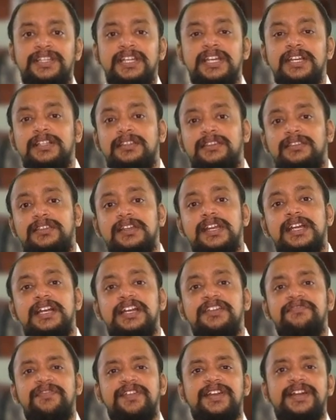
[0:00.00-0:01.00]
the three
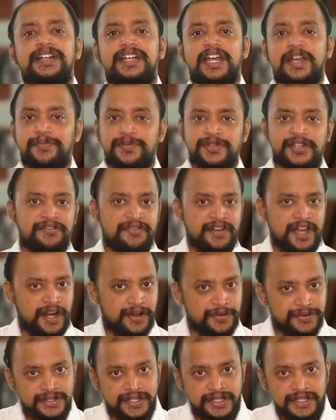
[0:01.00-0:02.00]
different types of
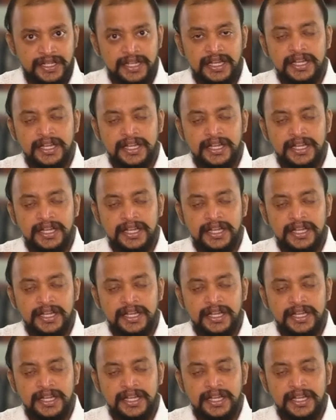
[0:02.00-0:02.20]
warehouse.